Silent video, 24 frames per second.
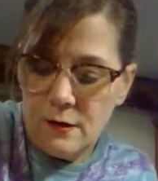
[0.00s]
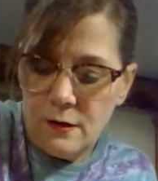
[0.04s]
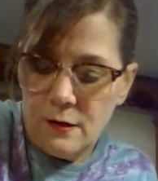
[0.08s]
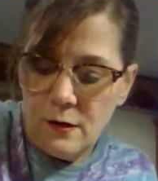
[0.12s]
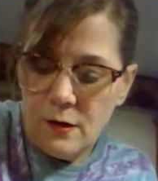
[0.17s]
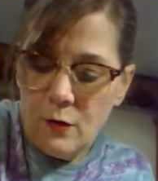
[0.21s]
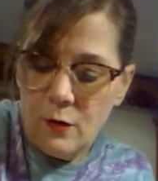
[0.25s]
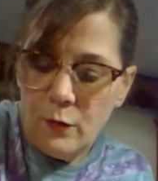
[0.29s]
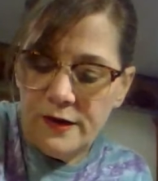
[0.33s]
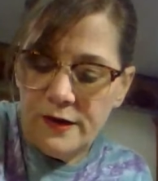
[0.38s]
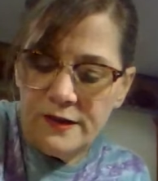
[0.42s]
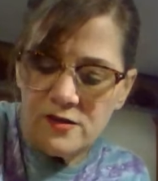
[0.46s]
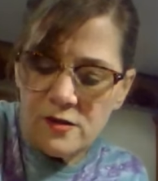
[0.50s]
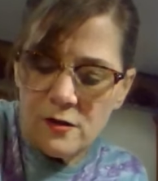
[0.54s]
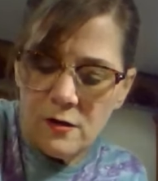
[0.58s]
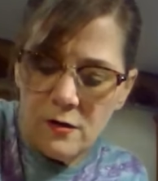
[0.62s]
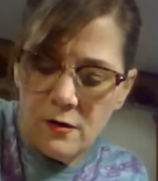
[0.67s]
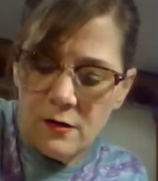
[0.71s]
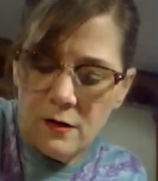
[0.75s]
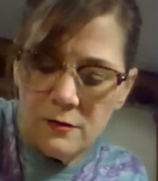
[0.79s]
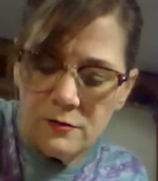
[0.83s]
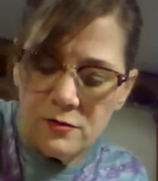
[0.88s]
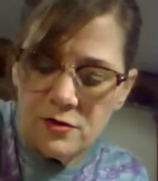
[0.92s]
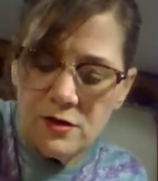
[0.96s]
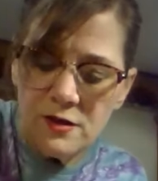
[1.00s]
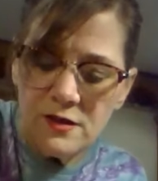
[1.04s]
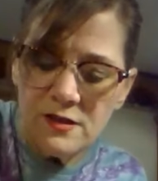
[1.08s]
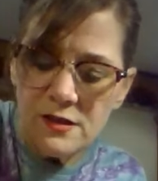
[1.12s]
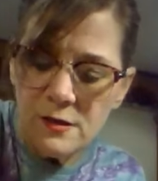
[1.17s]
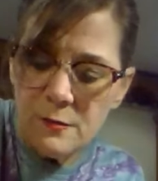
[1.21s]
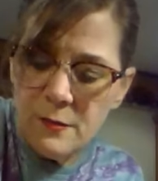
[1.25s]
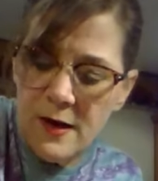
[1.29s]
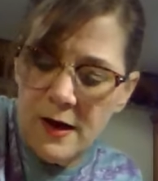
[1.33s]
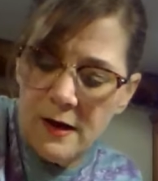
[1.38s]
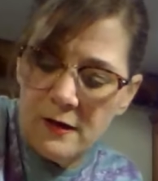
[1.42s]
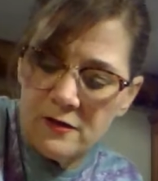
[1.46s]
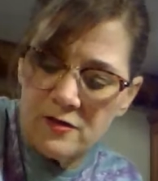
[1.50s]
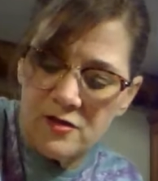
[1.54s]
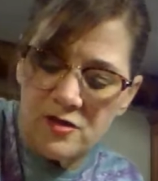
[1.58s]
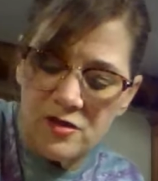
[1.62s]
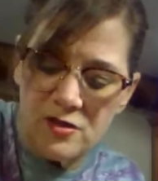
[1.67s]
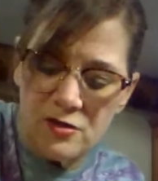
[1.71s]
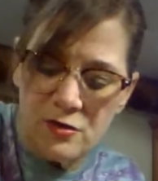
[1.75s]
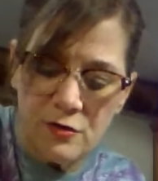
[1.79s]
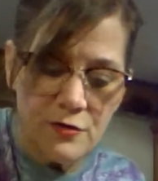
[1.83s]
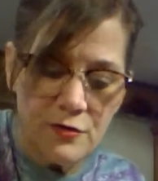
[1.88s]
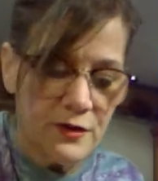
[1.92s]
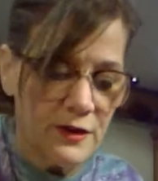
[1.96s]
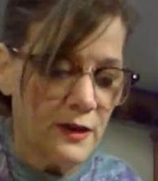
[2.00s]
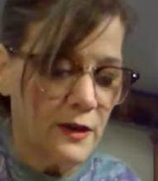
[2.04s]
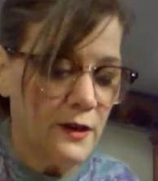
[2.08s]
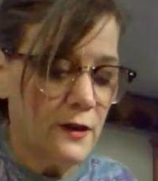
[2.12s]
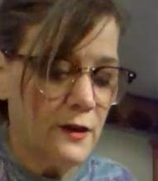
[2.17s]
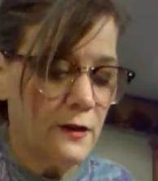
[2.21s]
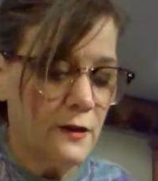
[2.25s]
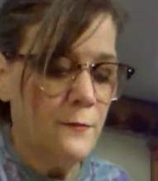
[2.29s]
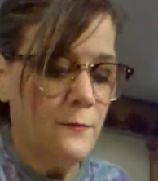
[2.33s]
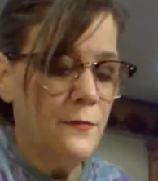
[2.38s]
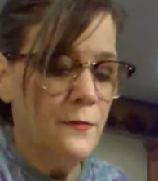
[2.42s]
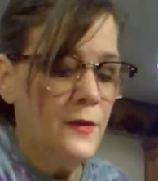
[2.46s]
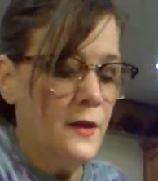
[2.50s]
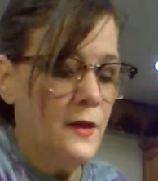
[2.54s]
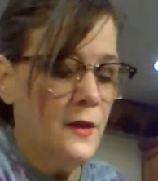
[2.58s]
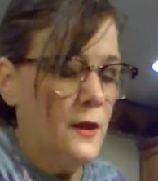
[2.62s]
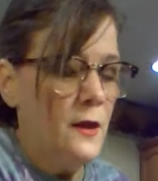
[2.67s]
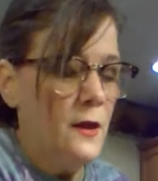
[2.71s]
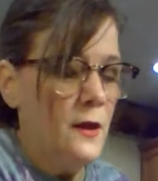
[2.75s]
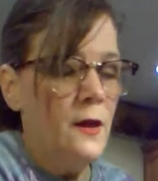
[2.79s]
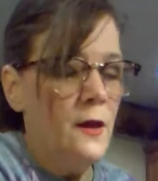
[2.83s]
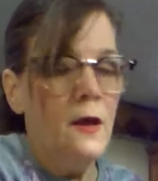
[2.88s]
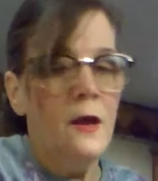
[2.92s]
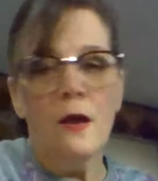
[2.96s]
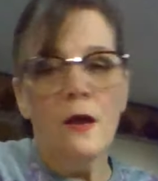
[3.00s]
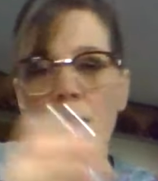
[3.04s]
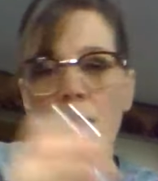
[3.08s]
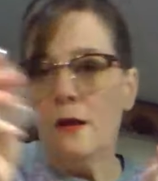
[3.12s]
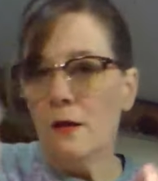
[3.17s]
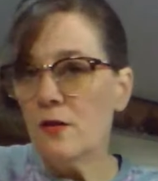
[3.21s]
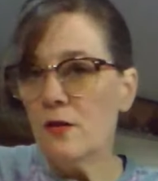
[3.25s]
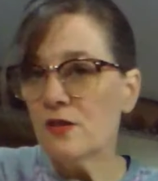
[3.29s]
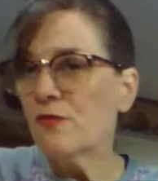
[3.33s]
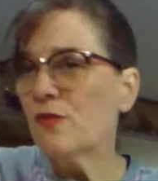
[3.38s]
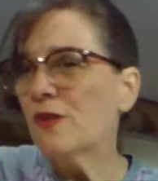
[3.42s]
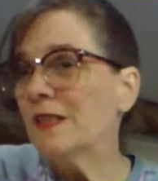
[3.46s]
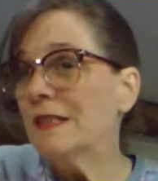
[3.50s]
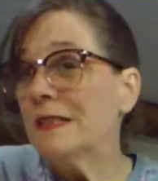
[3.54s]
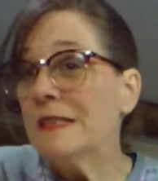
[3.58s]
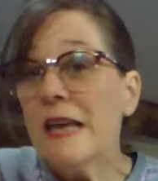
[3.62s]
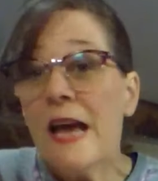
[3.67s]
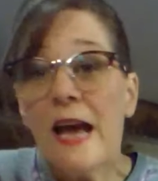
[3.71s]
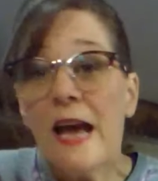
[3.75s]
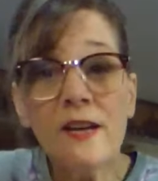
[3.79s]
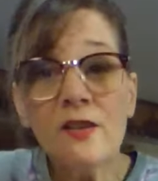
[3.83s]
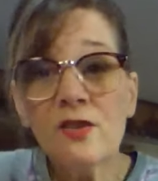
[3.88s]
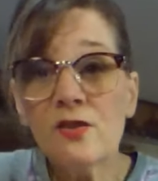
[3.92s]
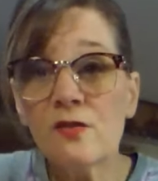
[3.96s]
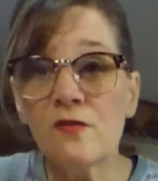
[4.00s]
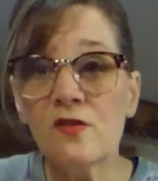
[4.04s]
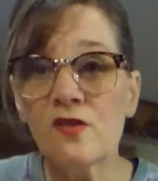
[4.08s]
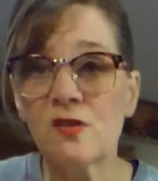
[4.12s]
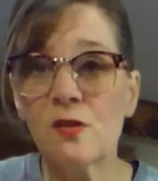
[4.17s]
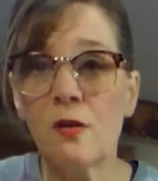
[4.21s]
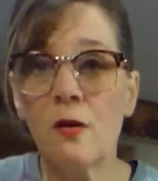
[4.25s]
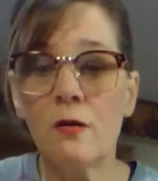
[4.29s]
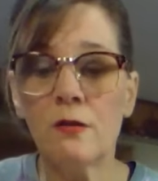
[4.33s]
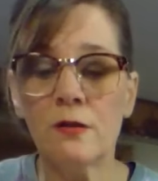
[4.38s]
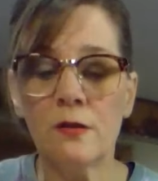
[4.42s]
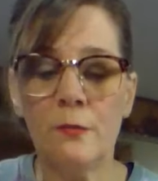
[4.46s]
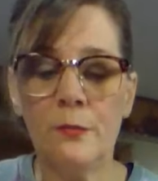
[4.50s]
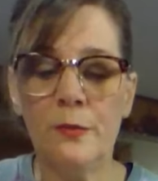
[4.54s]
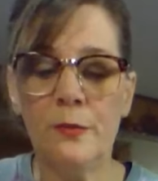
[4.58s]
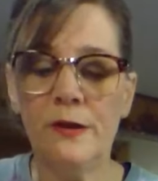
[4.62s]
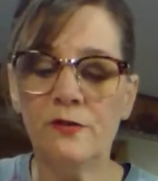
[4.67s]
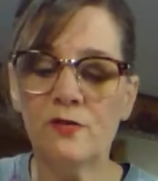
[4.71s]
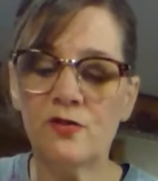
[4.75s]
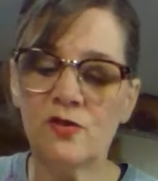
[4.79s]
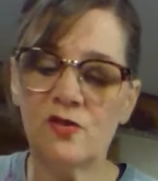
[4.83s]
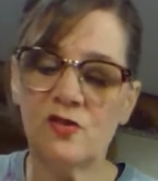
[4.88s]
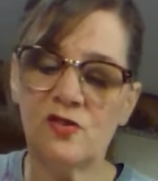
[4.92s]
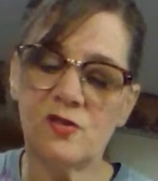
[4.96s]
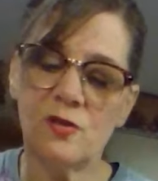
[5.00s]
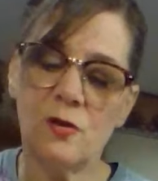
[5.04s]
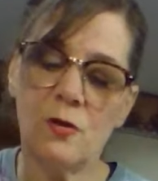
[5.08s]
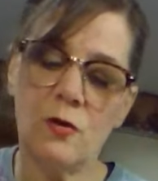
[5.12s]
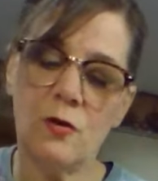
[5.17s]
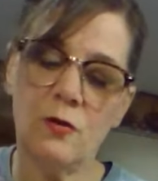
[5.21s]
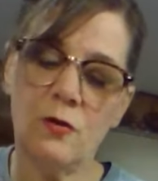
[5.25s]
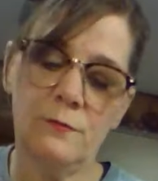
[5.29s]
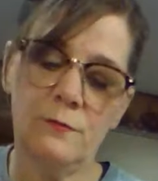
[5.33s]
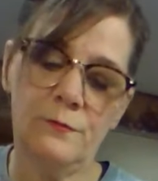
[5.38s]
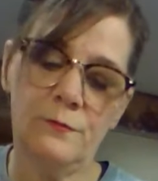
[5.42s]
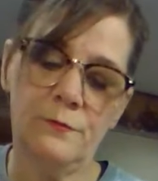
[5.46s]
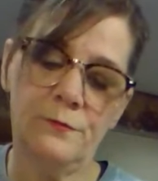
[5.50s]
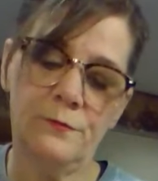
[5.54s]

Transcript: When it's just about stirred in, calls for a dash of salt, a pinch of salt.